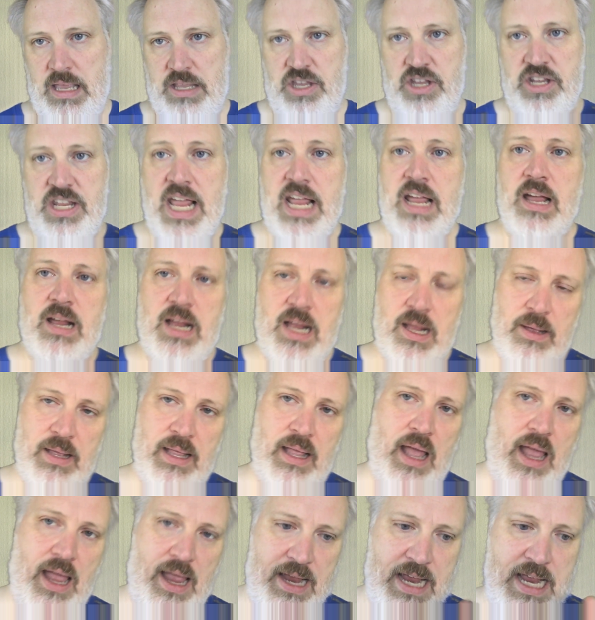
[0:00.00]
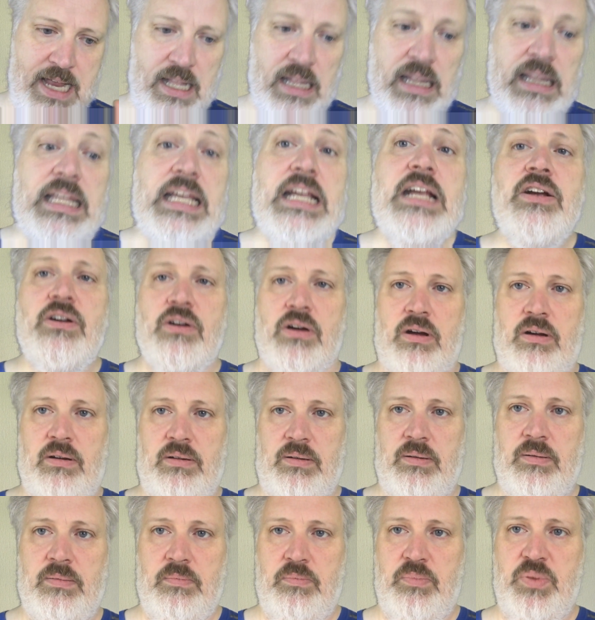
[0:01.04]
To take a clear
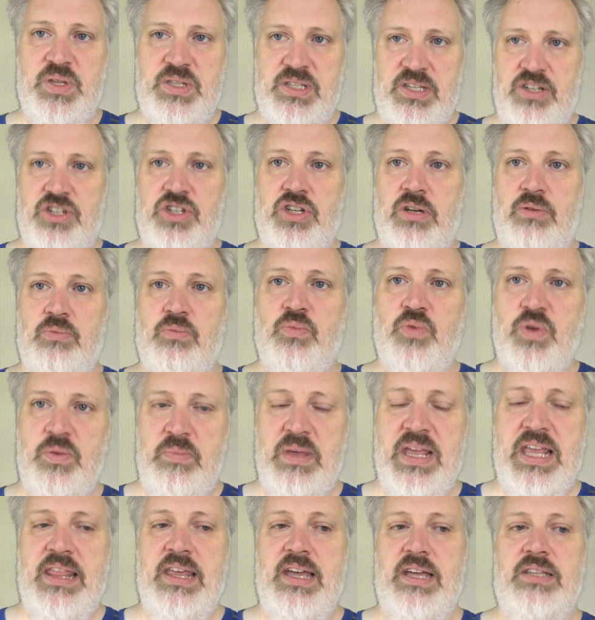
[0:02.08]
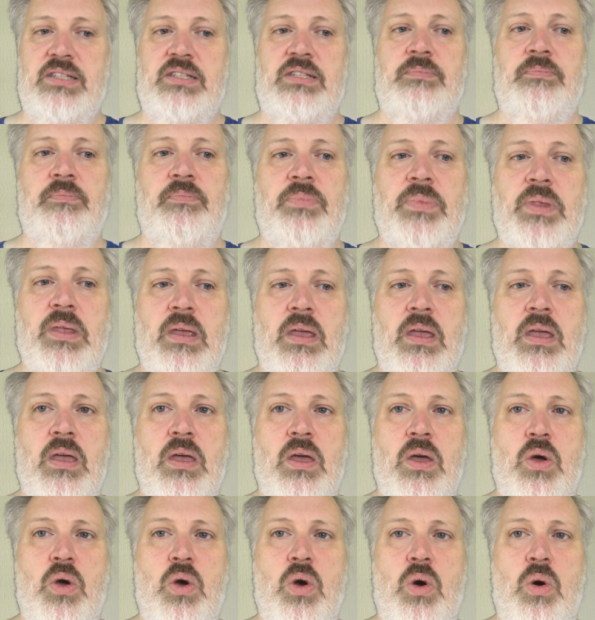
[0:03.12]
position would be this.
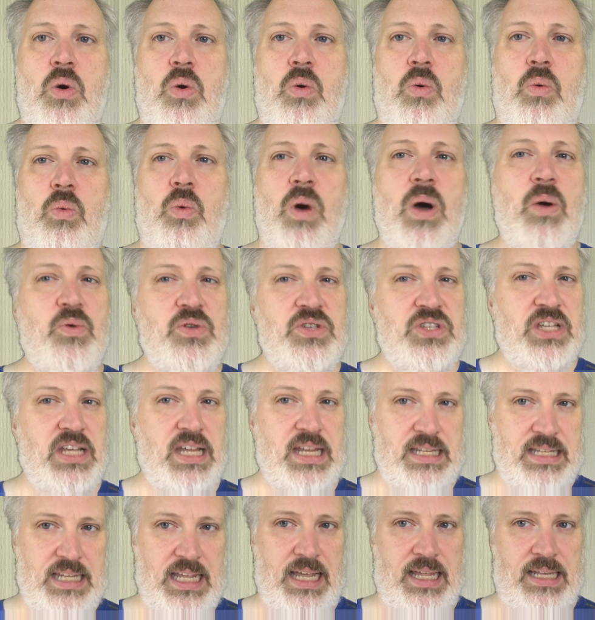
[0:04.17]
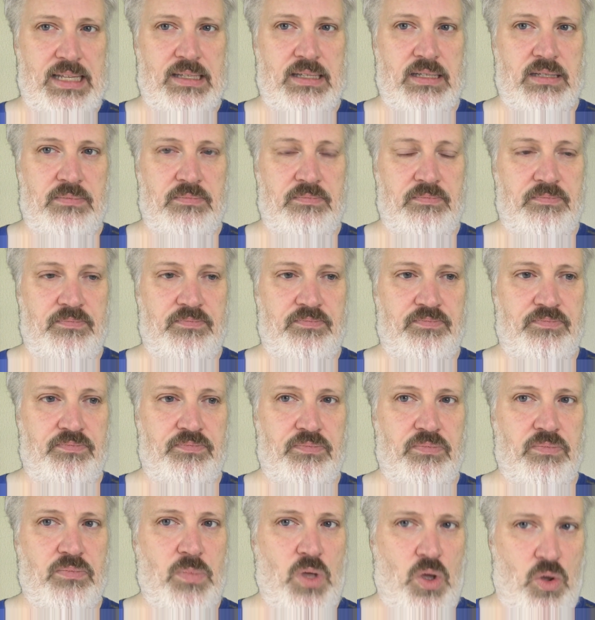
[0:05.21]
What was the intent?
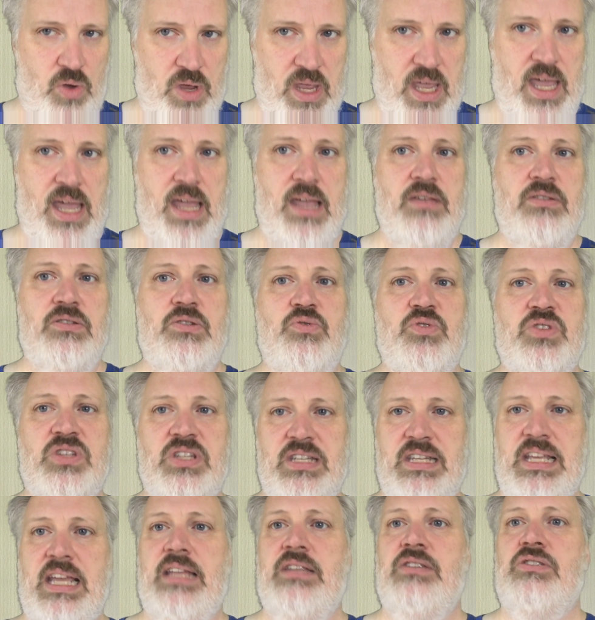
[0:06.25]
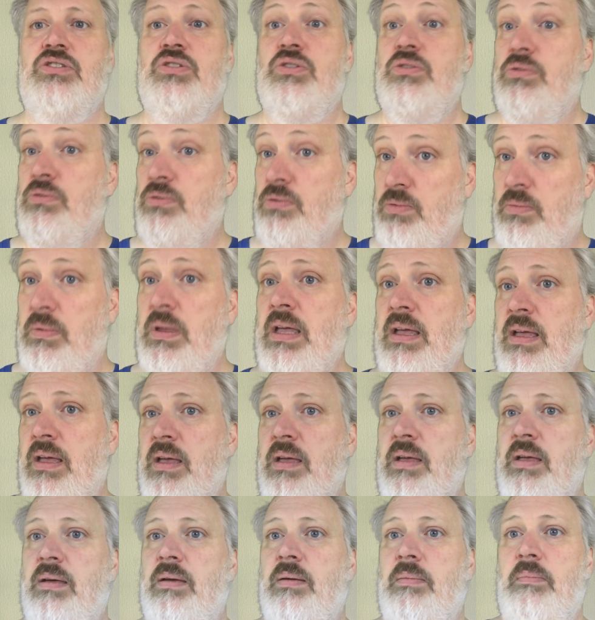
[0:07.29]
Okay, it was intent to
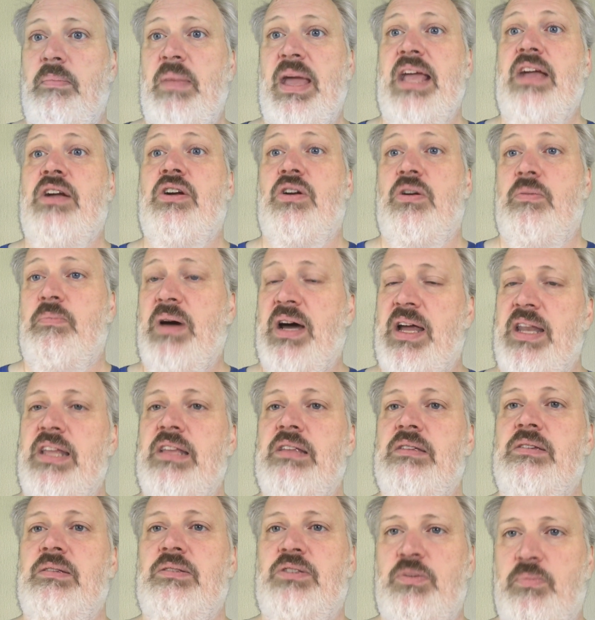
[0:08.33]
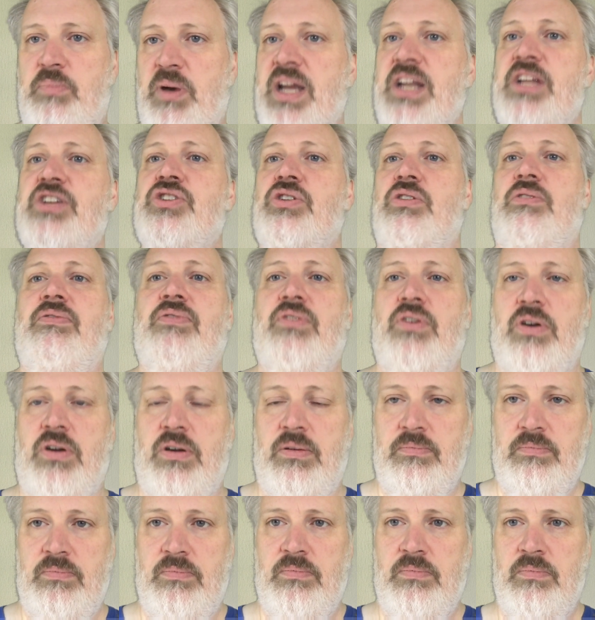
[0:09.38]
make her punish her for